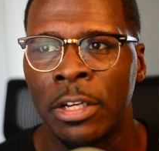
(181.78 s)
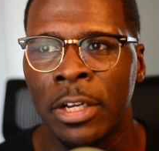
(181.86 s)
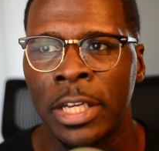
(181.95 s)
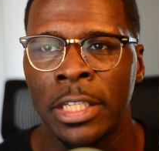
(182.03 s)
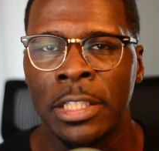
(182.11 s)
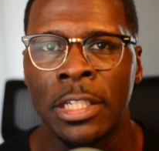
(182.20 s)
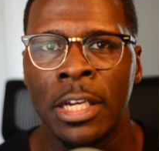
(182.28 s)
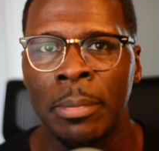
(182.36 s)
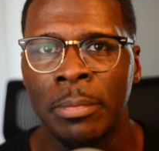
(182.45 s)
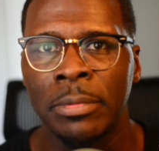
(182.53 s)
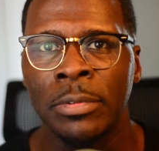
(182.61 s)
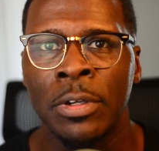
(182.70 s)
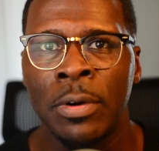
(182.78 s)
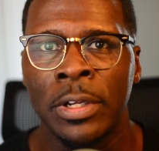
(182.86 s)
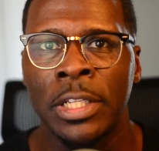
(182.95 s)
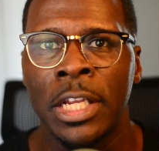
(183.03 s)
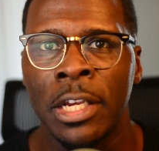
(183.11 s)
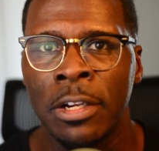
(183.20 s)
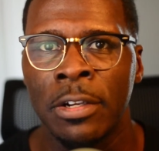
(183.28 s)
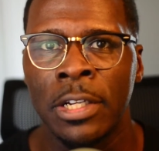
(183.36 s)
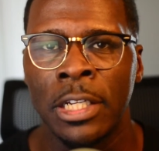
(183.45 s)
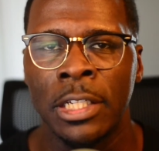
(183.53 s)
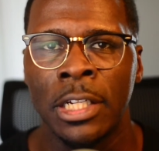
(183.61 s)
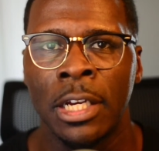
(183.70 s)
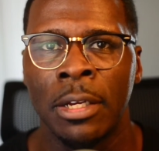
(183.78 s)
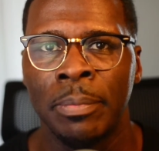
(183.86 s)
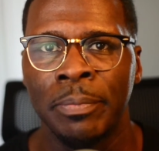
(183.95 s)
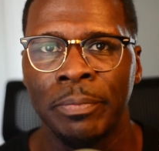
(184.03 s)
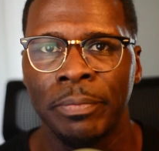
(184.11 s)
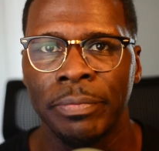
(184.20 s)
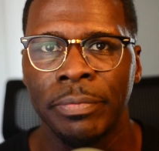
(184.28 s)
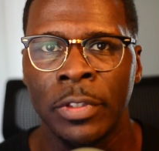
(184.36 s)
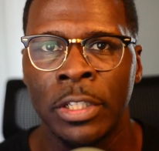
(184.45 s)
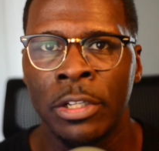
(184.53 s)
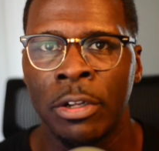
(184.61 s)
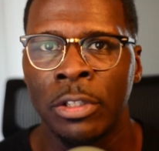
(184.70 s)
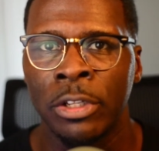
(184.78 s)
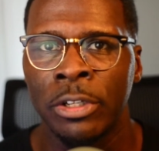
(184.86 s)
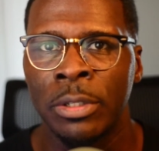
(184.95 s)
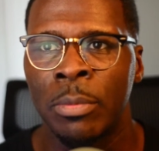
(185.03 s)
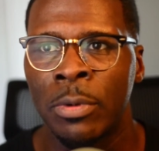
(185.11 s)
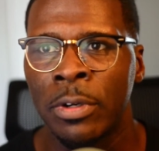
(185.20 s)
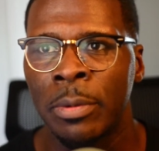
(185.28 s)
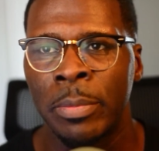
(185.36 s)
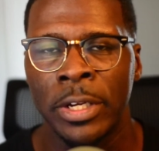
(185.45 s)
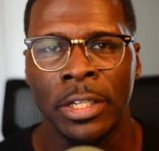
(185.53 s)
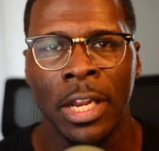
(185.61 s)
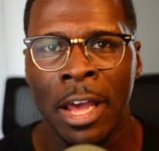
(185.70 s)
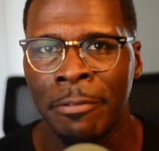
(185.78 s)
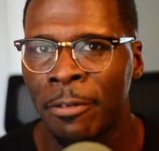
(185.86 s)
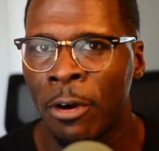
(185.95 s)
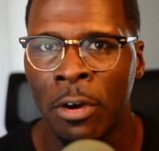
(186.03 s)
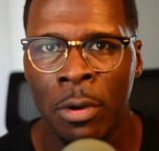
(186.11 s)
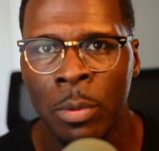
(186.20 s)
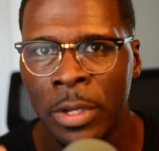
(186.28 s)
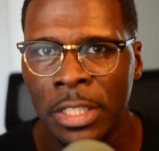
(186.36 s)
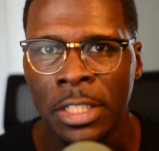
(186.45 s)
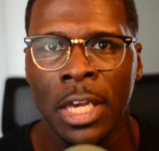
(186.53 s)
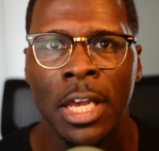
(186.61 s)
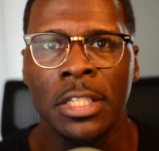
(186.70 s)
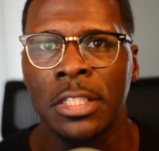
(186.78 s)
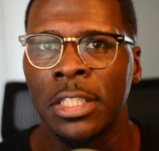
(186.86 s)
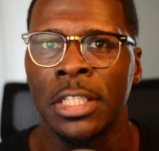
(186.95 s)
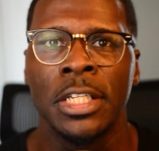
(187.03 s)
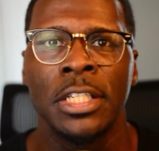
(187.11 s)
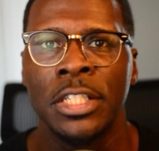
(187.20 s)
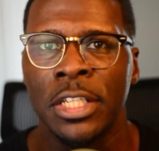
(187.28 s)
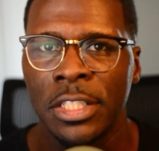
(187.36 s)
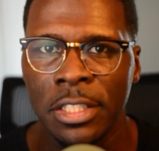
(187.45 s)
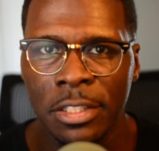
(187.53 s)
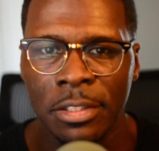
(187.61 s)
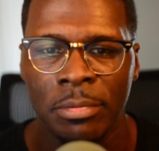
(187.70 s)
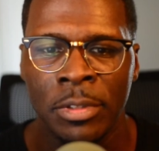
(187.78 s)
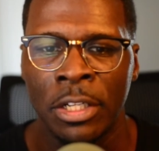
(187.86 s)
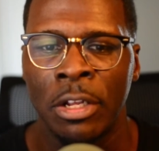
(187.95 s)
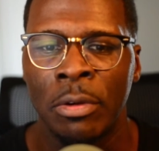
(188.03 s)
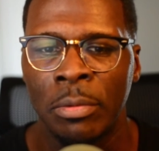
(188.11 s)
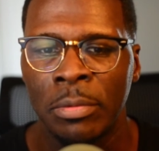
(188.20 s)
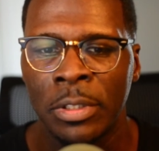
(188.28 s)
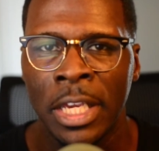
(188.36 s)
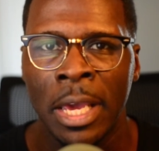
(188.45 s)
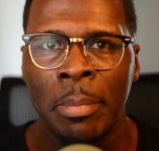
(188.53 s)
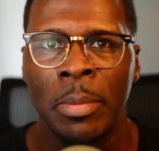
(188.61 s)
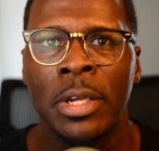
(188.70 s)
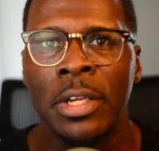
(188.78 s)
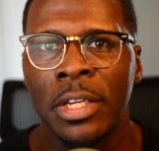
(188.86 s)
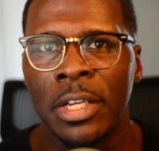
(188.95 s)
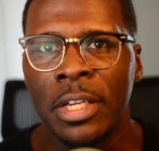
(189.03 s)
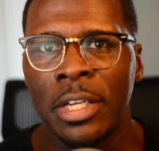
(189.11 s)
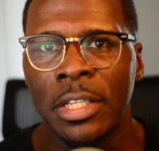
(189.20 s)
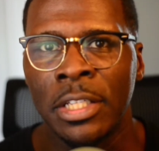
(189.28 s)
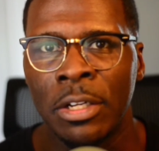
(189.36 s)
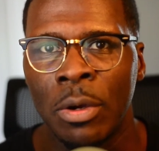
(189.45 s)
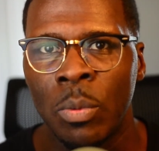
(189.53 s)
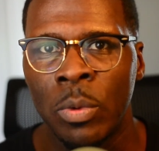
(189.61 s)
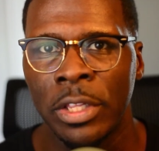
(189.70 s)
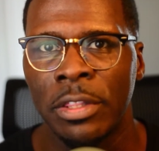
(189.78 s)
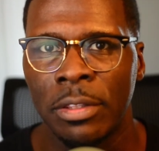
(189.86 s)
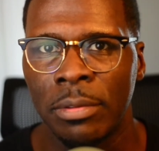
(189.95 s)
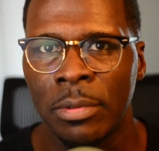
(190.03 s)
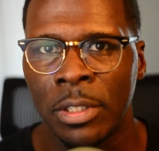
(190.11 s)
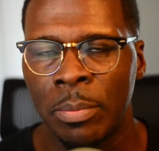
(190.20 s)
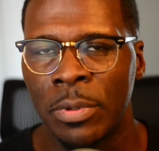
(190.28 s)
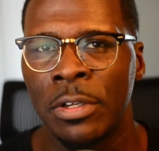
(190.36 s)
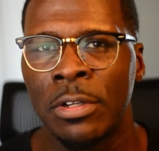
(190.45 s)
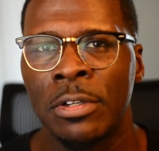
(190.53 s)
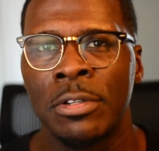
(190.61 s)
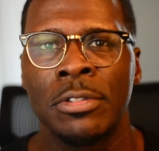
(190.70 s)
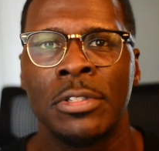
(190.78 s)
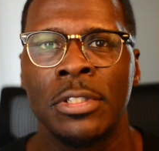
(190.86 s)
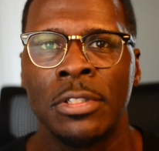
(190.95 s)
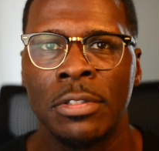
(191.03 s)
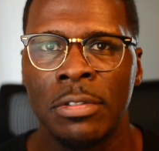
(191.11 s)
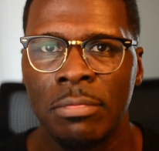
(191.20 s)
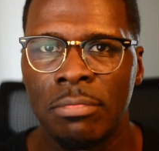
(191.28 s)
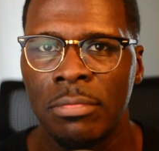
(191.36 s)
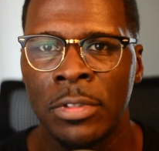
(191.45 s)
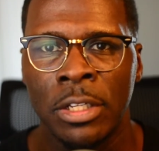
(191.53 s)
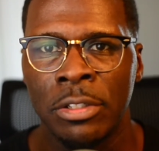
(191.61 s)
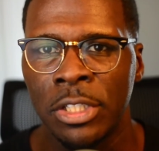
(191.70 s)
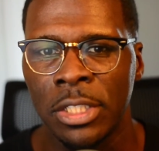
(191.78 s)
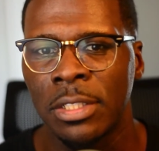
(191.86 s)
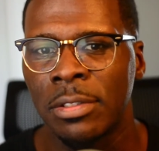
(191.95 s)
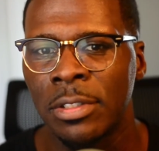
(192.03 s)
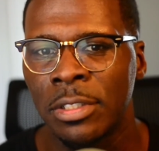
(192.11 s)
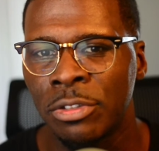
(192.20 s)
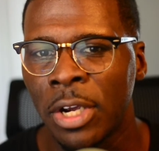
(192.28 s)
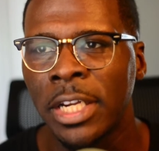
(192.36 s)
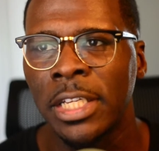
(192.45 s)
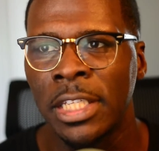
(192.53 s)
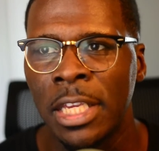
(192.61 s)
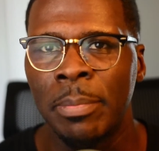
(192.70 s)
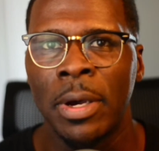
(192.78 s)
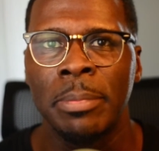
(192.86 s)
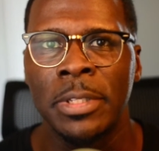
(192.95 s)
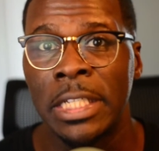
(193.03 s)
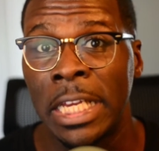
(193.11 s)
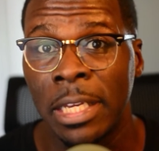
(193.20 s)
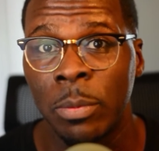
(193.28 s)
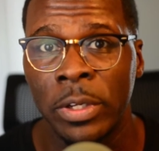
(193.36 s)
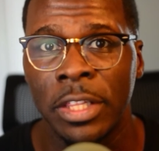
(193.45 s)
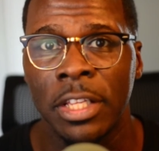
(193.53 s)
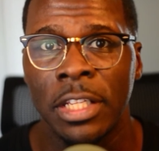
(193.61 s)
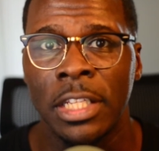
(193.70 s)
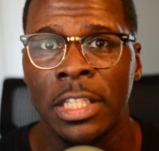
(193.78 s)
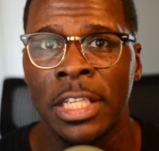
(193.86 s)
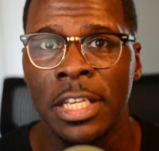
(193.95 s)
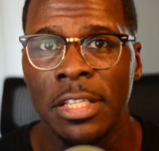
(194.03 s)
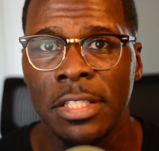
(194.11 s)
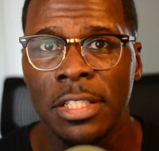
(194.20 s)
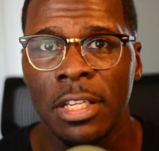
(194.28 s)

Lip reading: ended up going there and learning more. But I've always constantly just kept with computers and just try to keep up to date with it at least.